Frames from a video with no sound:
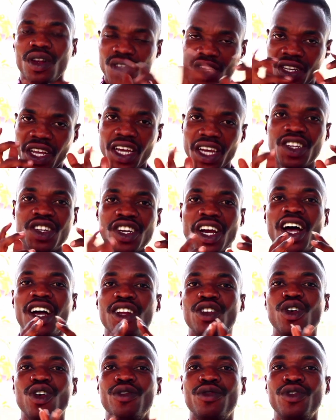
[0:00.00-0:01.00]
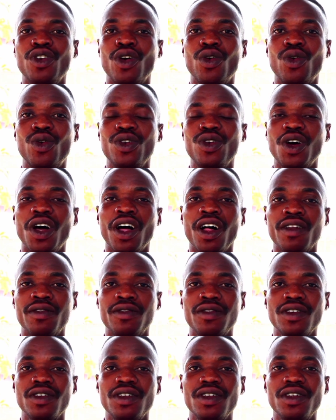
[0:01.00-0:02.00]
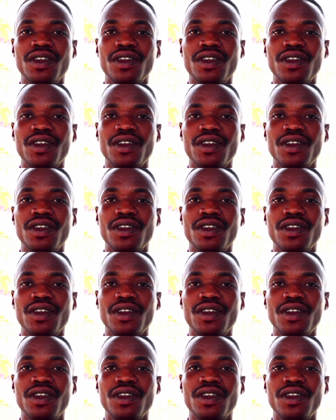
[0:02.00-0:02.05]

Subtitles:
Take charge of your own health.